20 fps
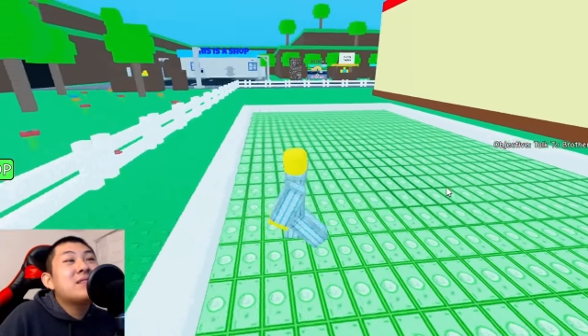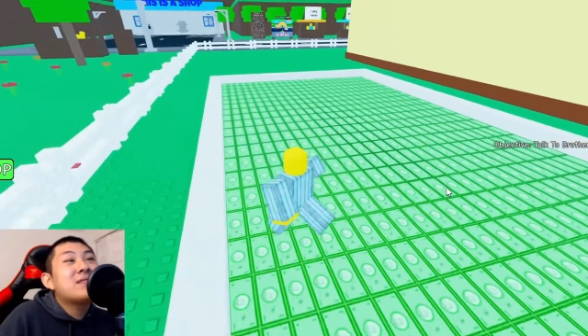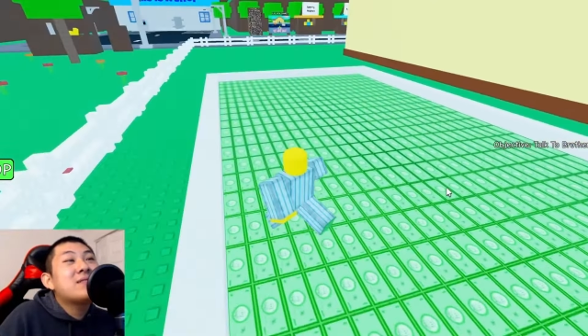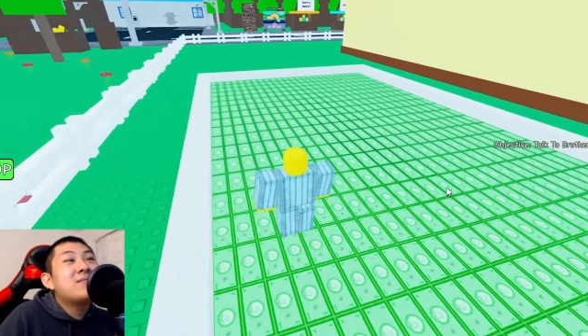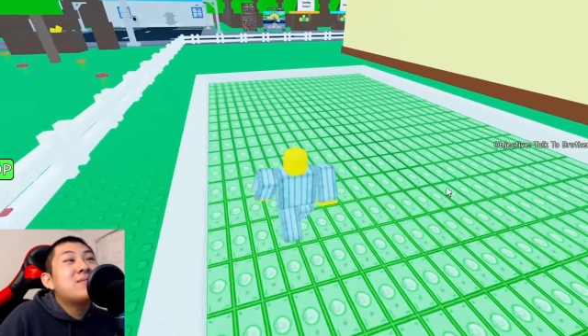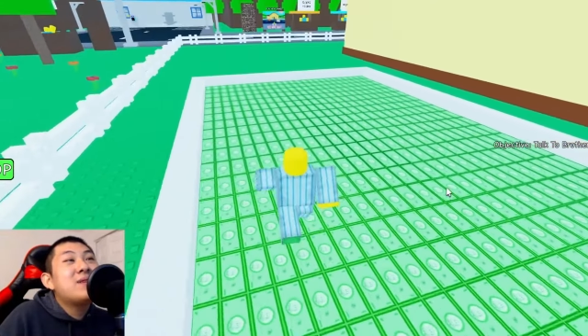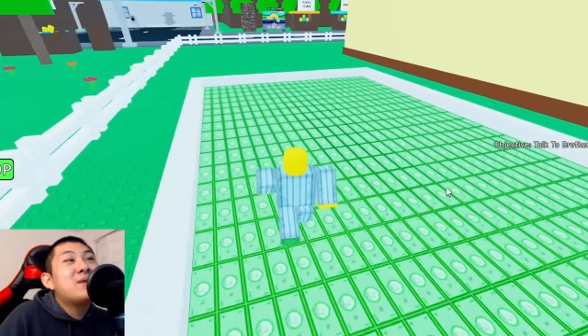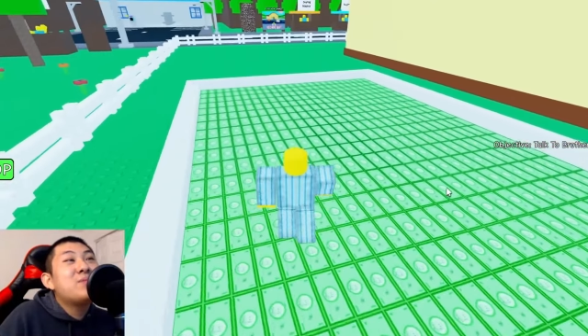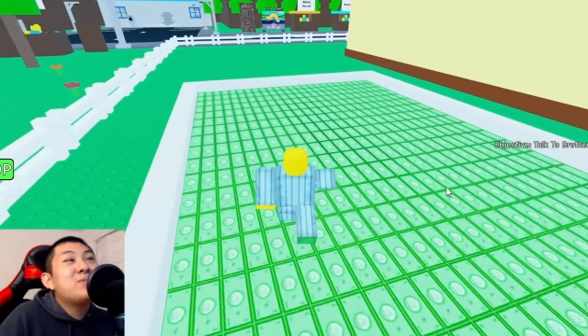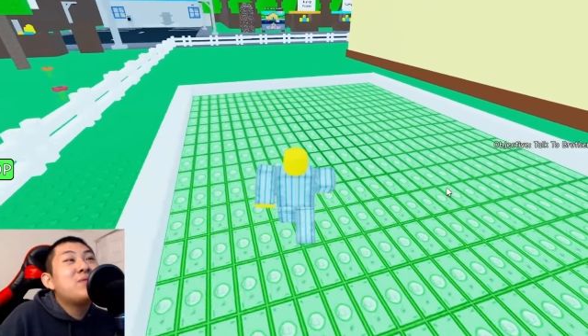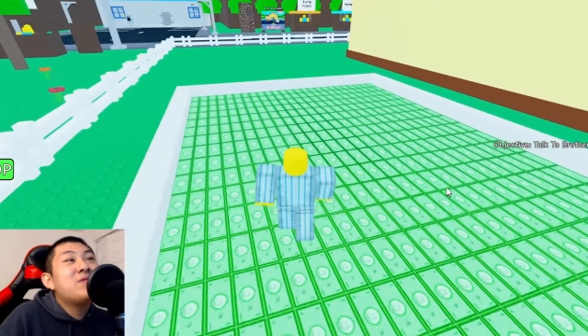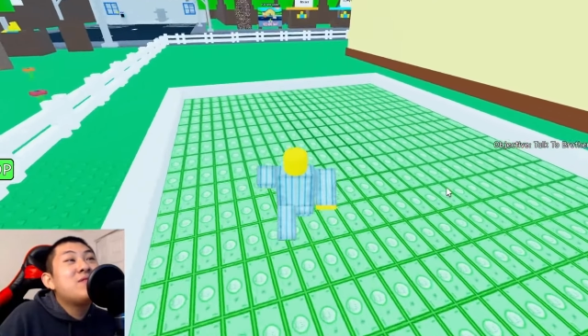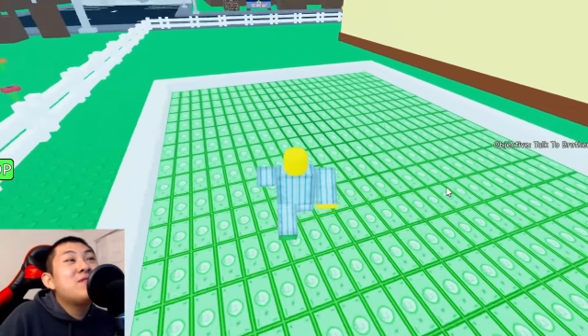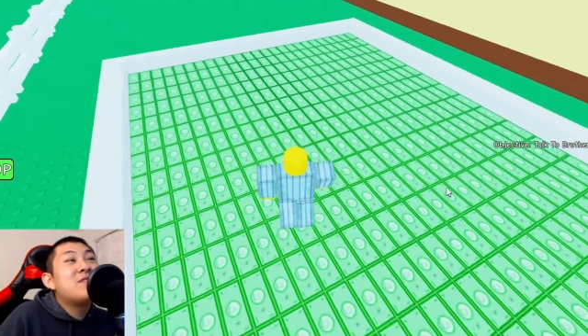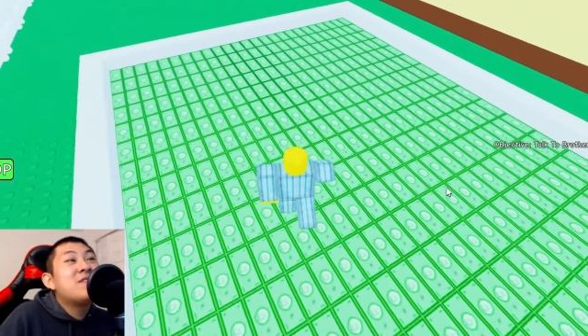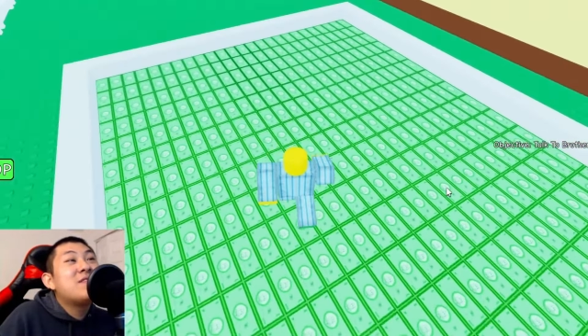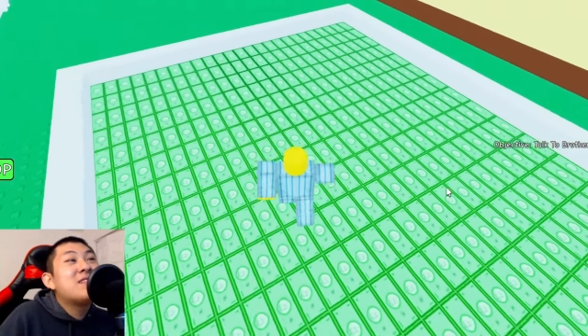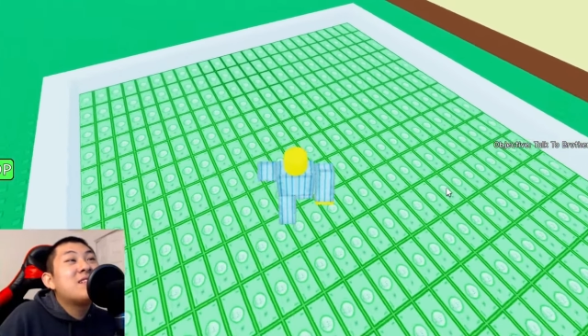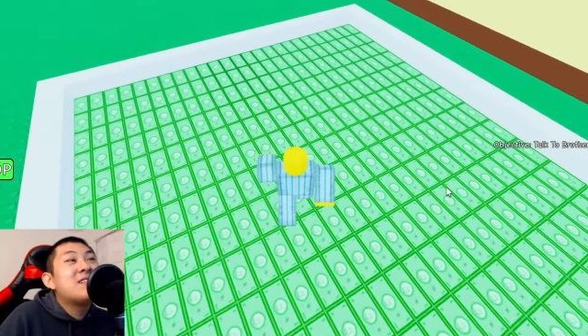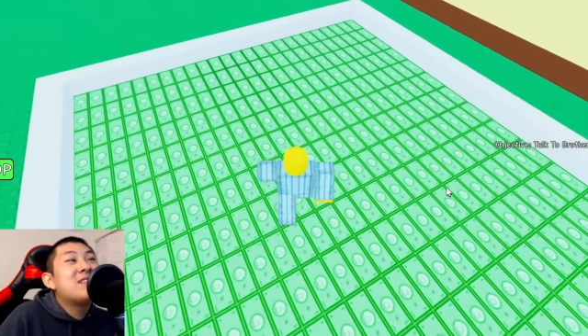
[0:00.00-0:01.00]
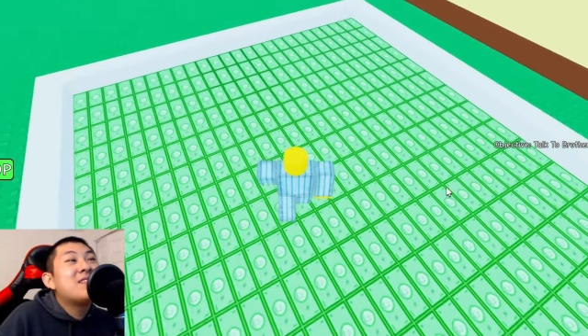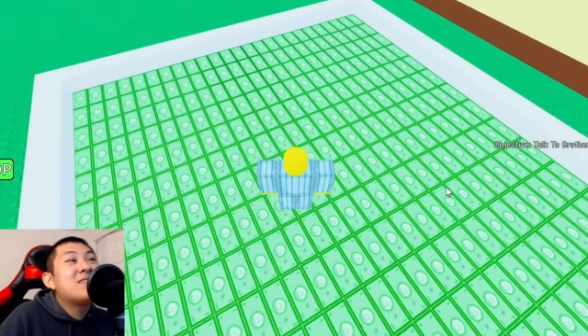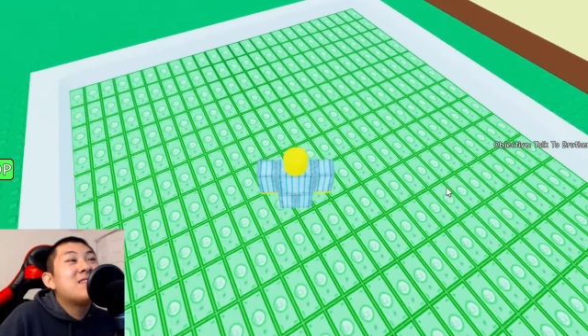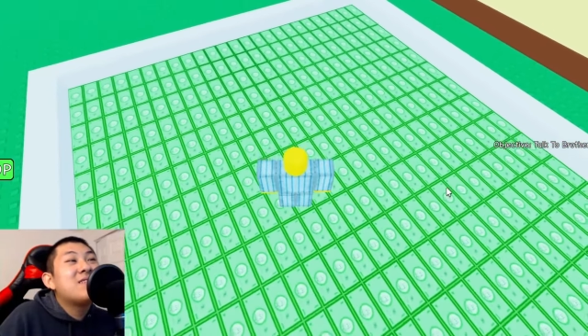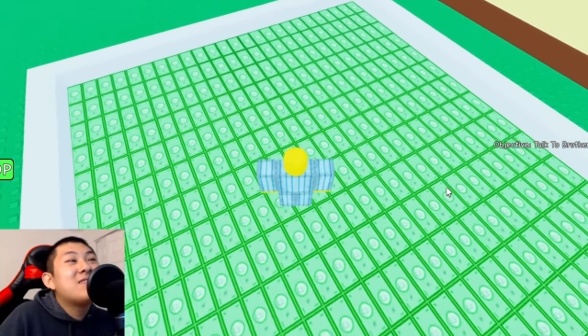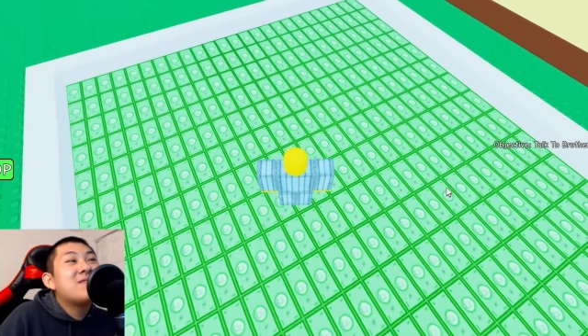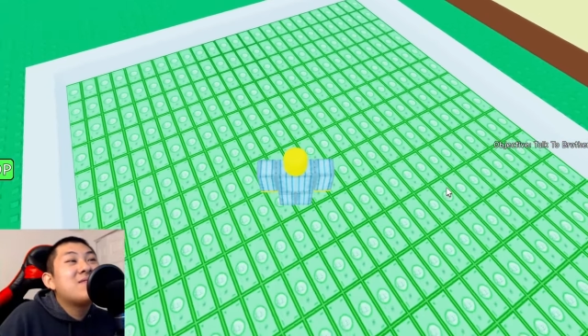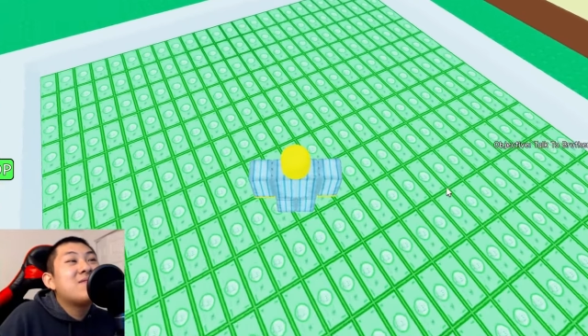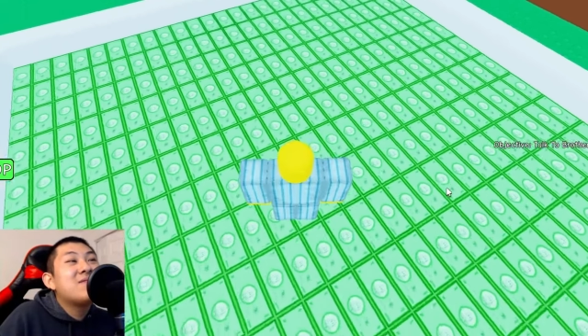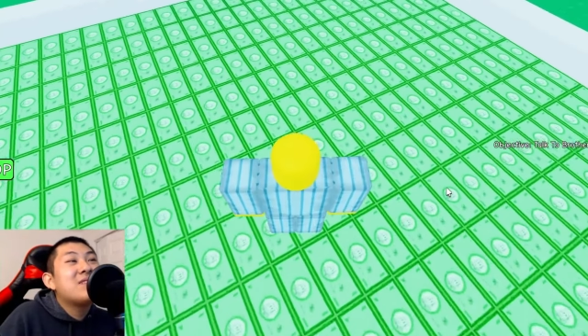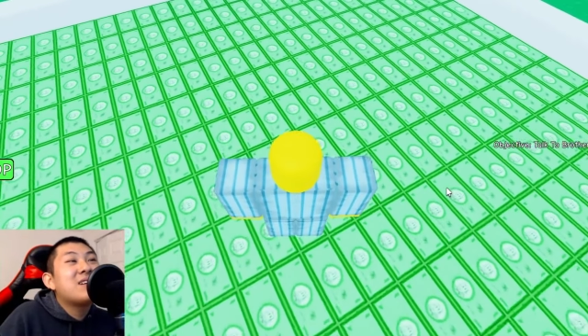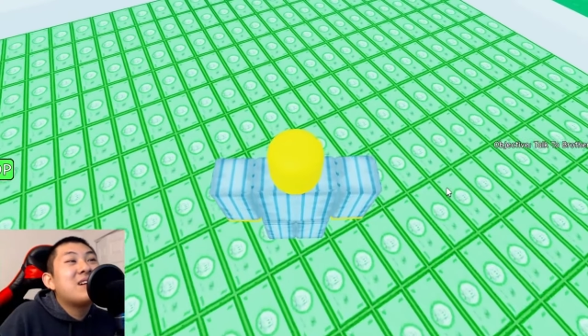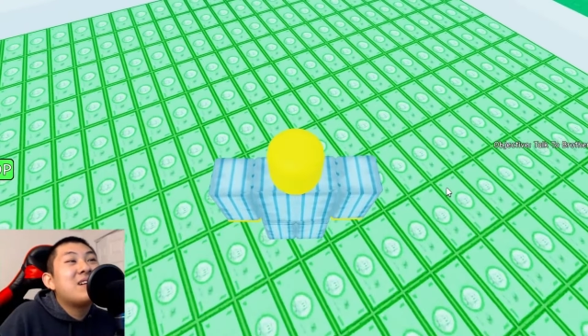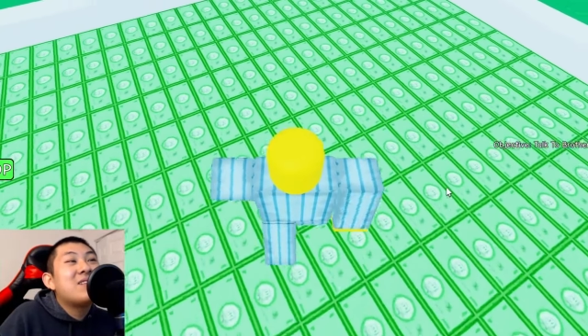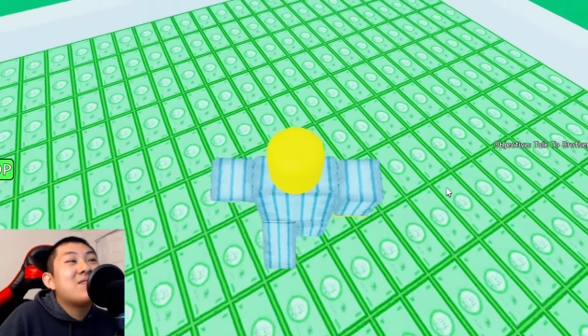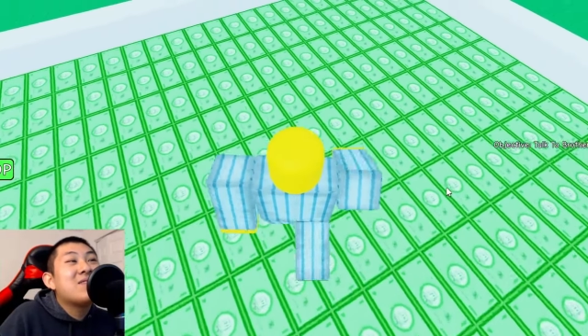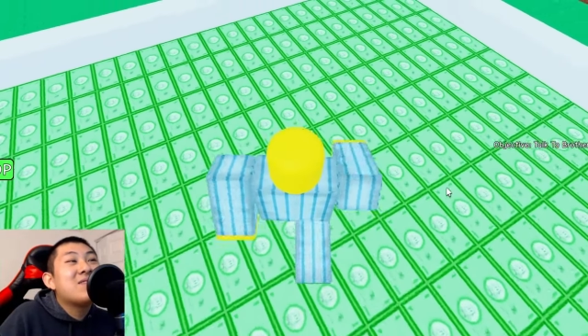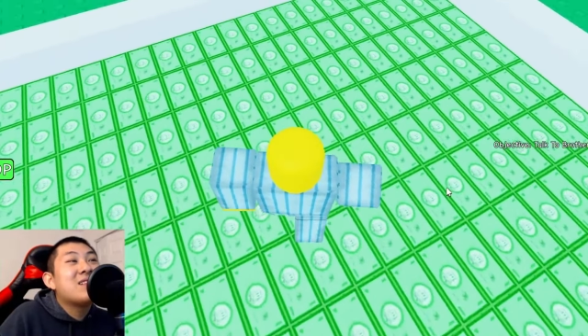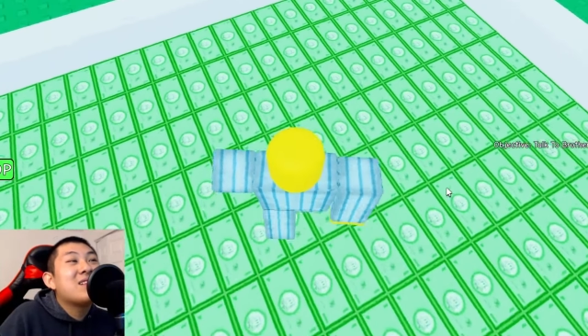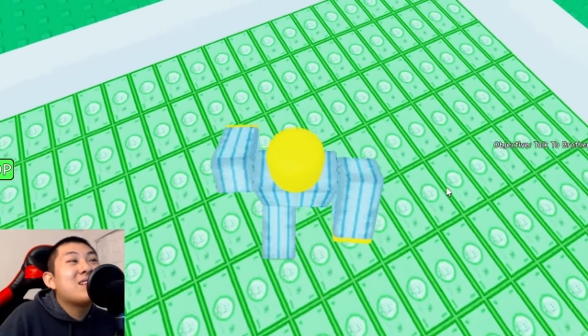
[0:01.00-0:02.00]
in my pool.
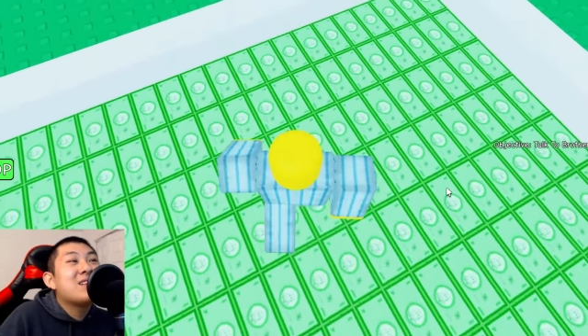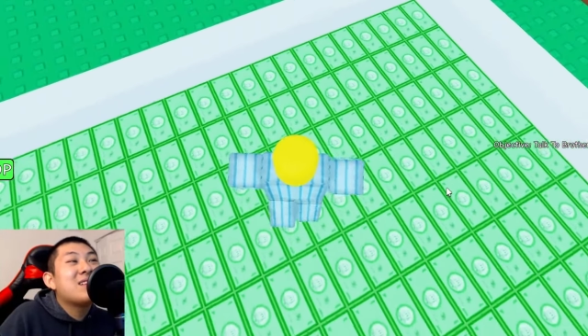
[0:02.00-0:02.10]
Wow.